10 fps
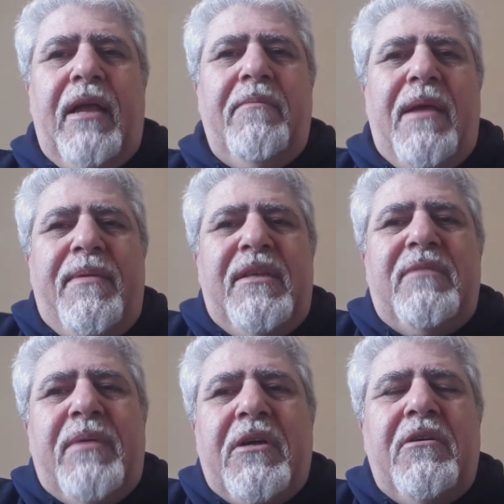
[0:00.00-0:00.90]
and maybe
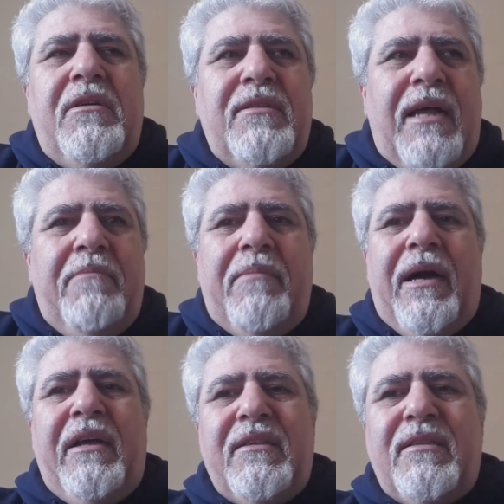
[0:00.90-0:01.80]
it's because I'm
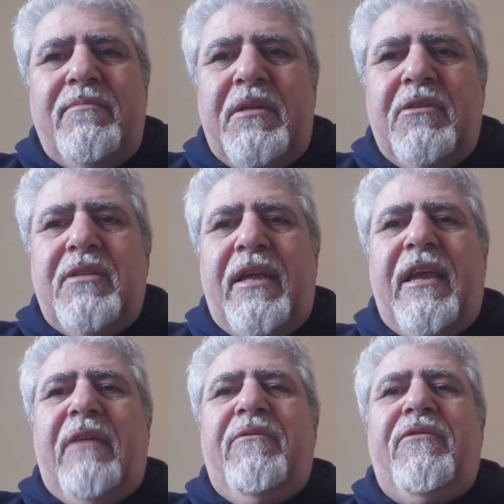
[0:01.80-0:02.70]
biased because I
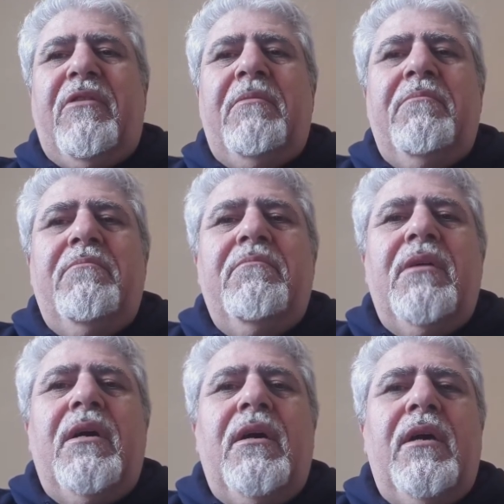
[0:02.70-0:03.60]
came
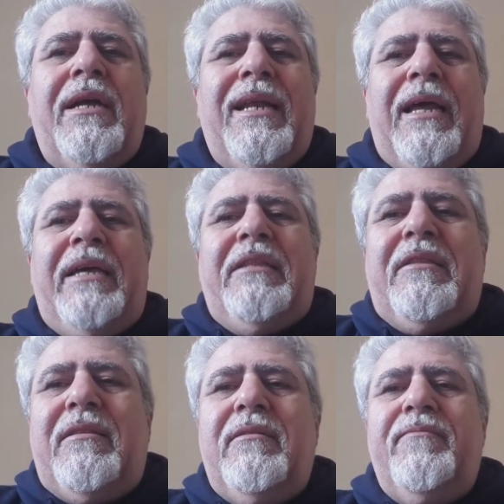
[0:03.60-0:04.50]
from
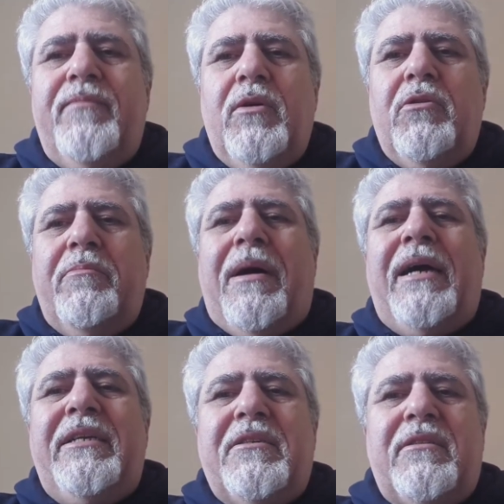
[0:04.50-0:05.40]
client or
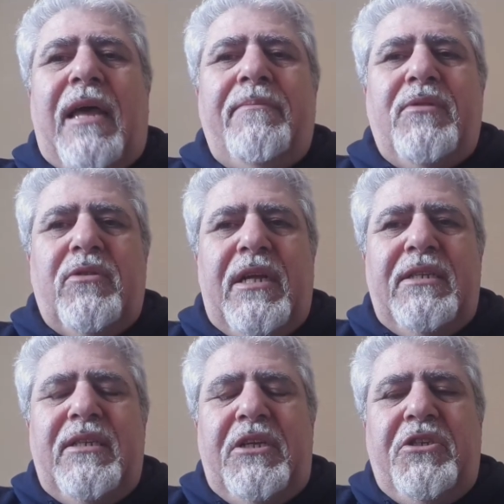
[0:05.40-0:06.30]
buyer types
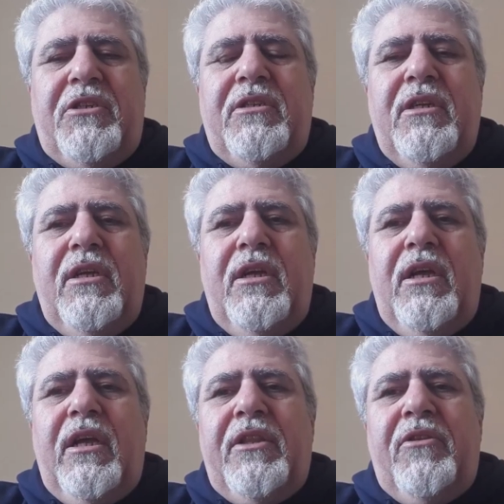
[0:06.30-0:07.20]
organization
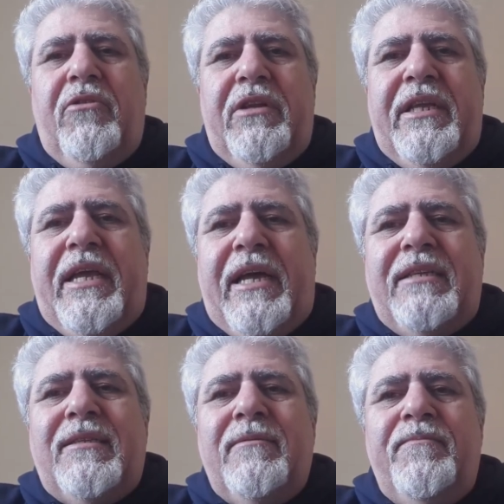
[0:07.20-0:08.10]
in the oil and
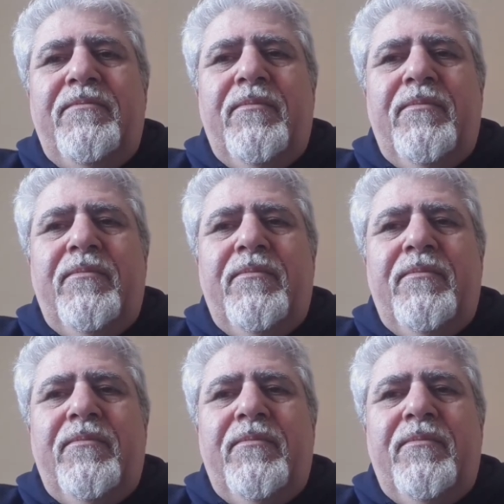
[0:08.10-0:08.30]
gas,